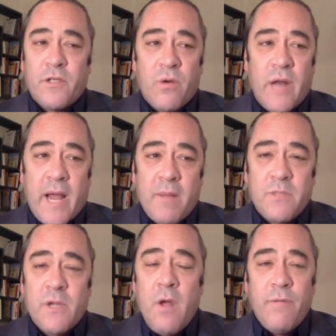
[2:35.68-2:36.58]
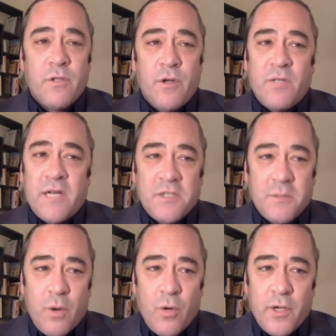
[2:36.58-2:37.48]
there's no names, there's no
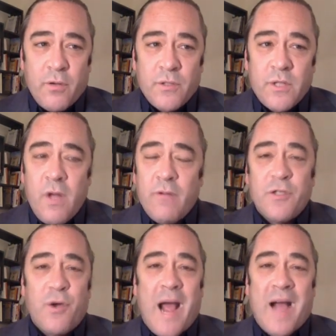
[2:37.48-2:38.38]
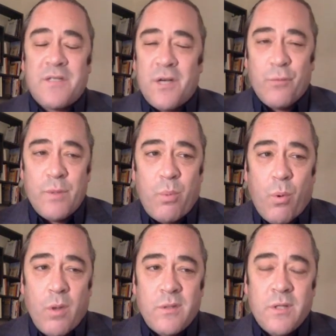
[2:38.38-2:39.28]
testimonials, there's no accident
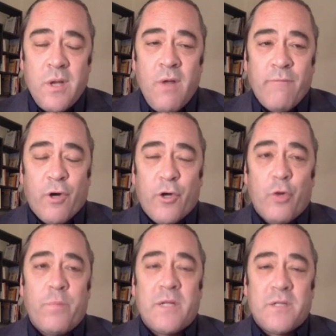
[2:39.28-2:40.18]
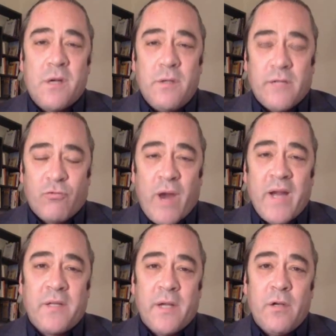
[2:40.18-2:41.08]
reports for a group that's
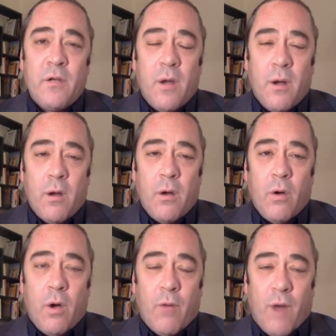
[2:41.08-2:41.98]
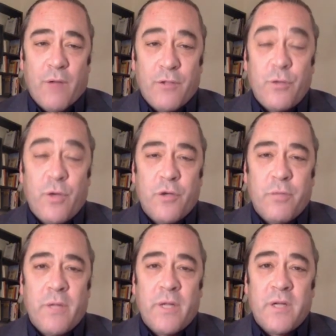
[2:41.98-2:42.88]
raked in around $200
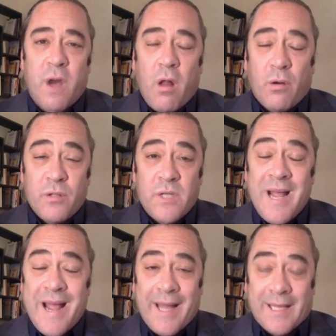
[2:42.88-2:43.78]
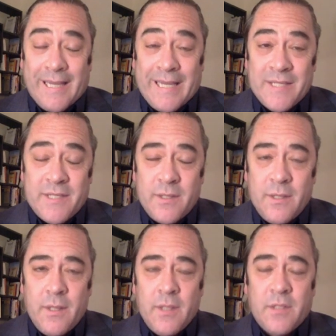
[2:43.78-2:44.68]
million at least.
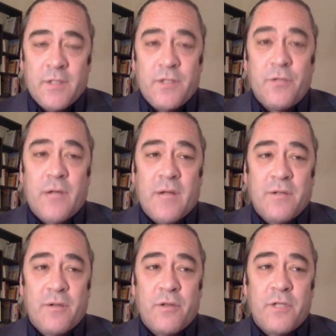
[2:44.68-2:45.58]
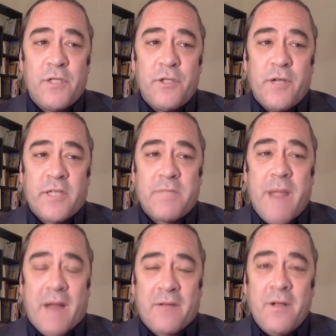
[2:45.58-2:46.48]
Since 2013, you'd
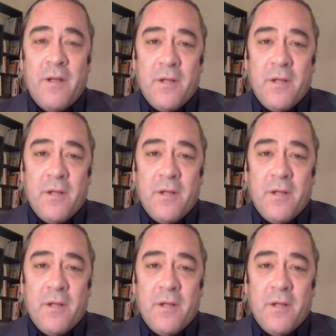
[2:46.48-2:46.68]
expect,